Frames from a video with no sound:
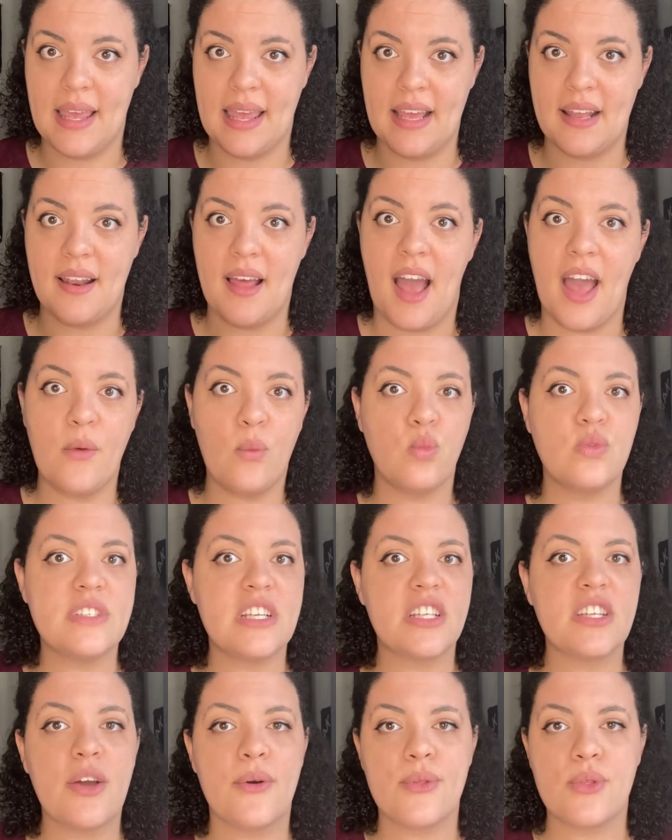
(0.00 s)
And I
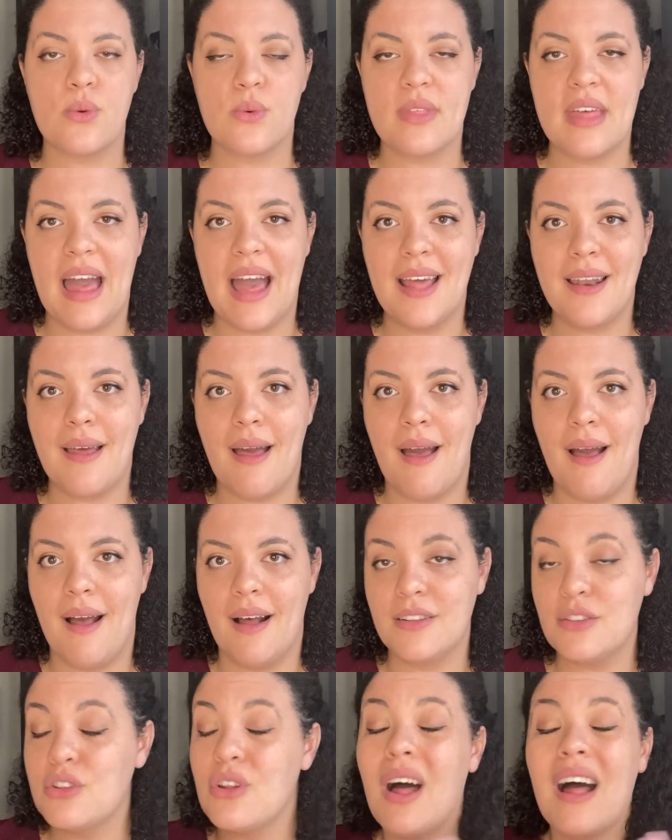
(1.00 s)
did go through that.
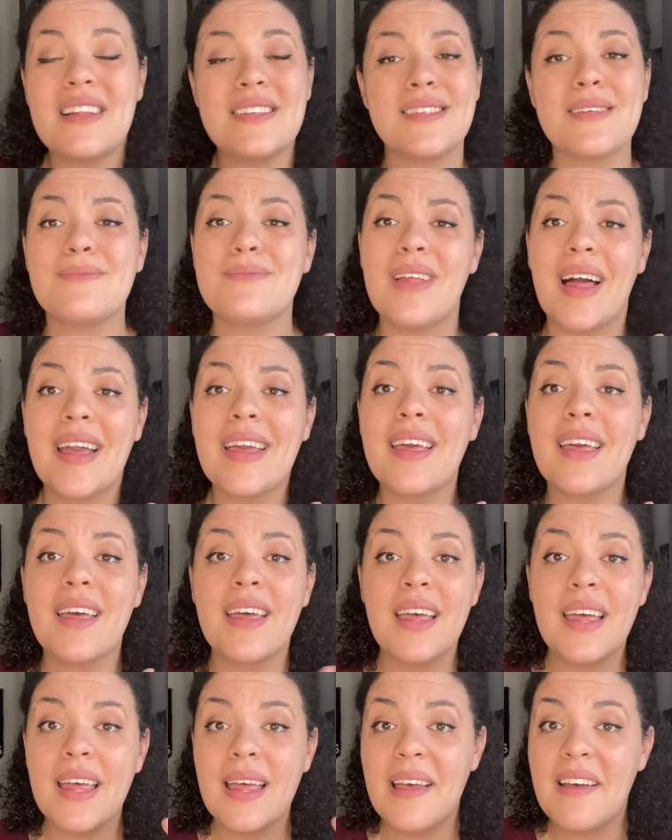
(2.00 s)
Lots of like
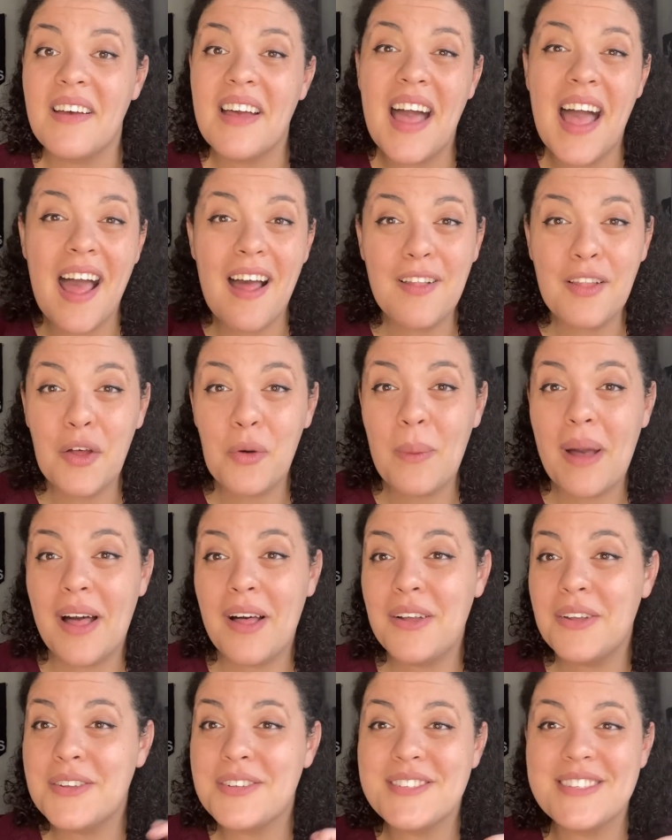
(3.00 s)

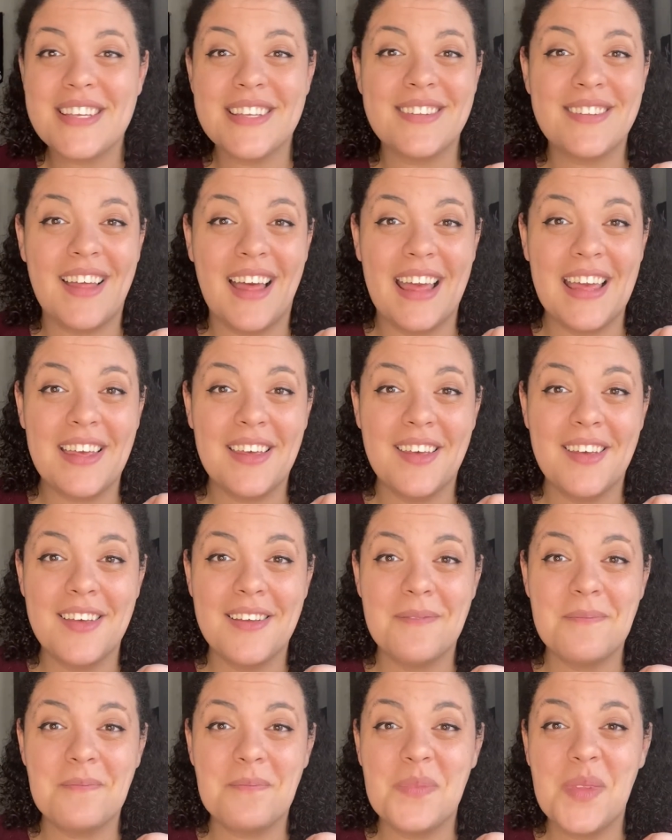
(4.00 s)
LOLs and like
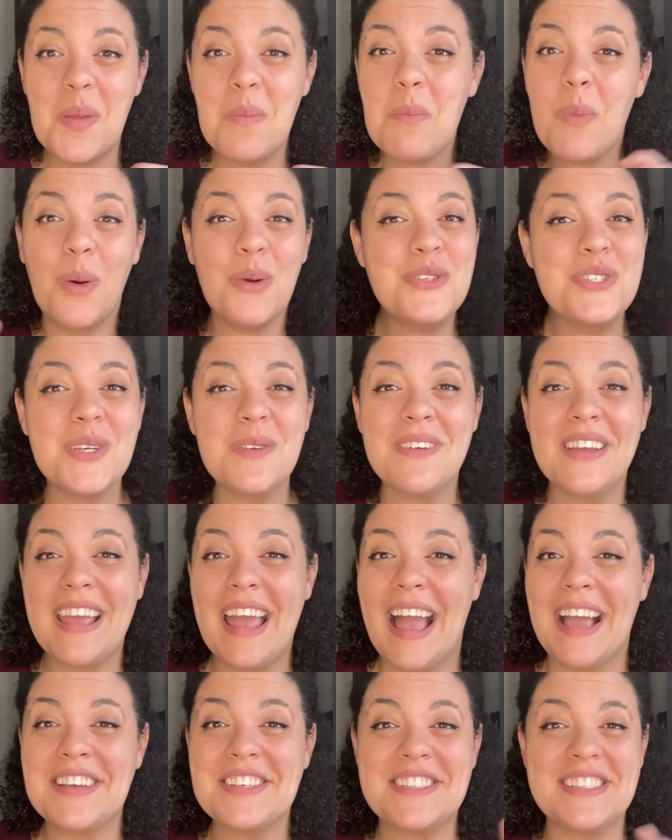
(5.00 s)
emoji
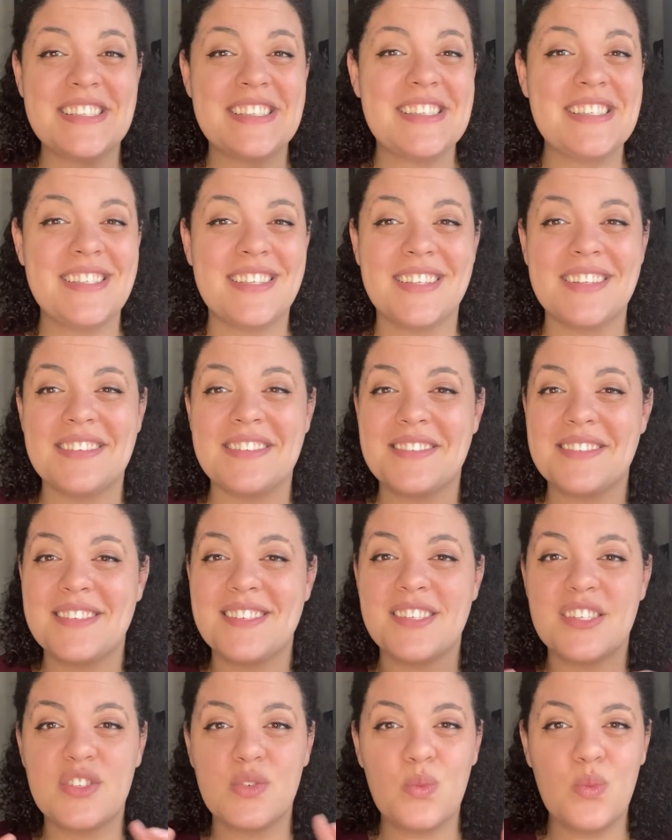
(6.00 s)
reactions and
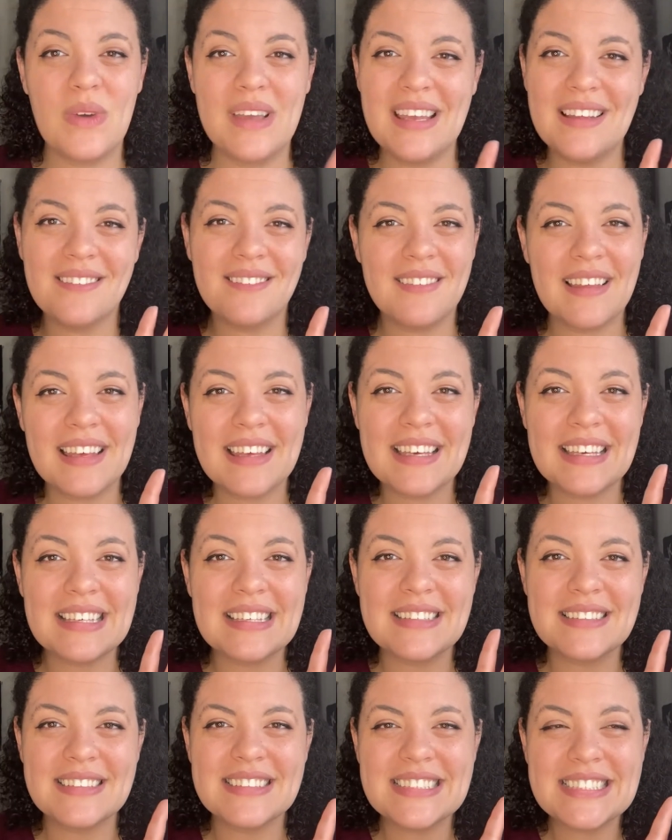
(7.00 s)
sweet like
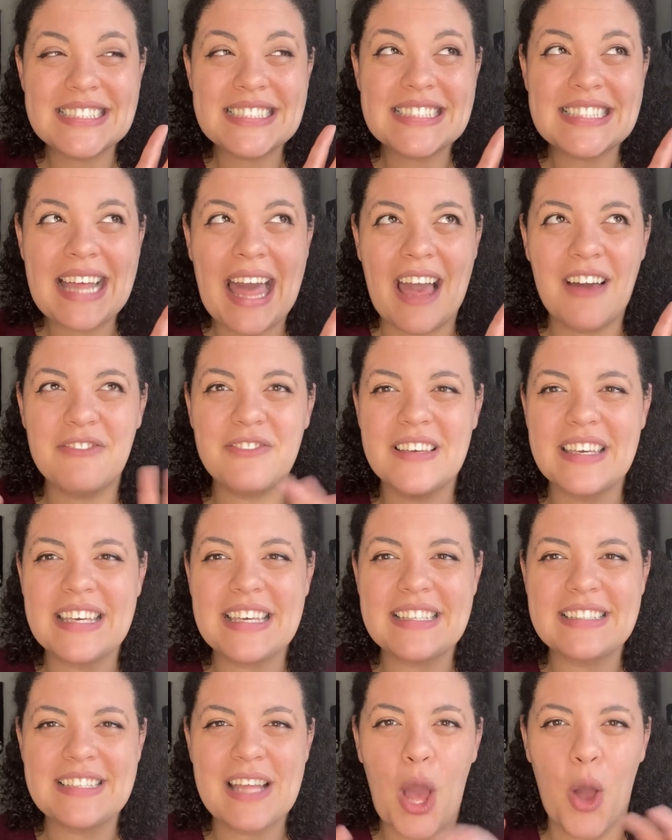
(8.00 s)
laughing
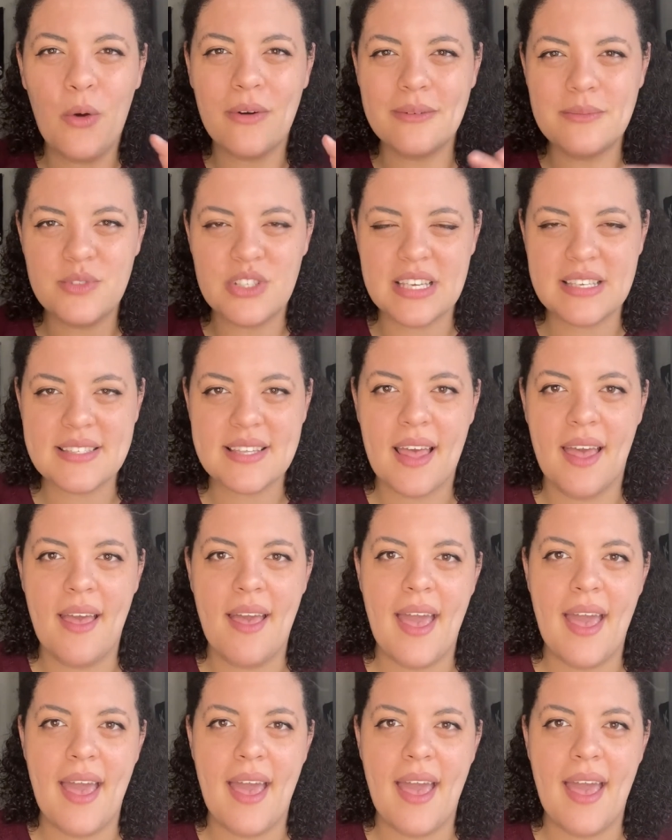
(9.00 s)
and OMGs.